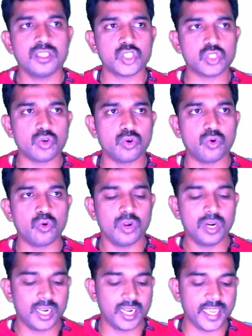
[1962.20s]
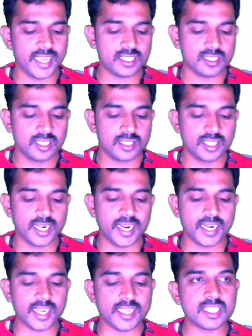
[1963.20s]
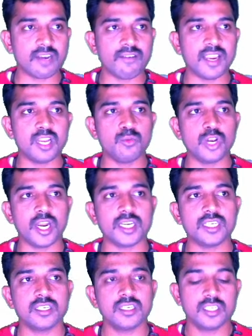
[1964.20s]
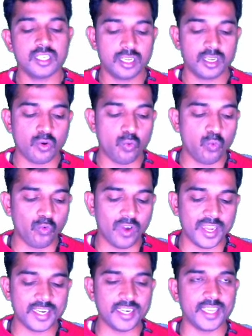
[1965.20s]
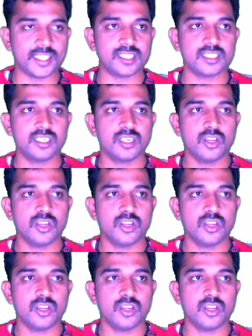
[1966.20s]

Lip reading: So next the data is available at one index.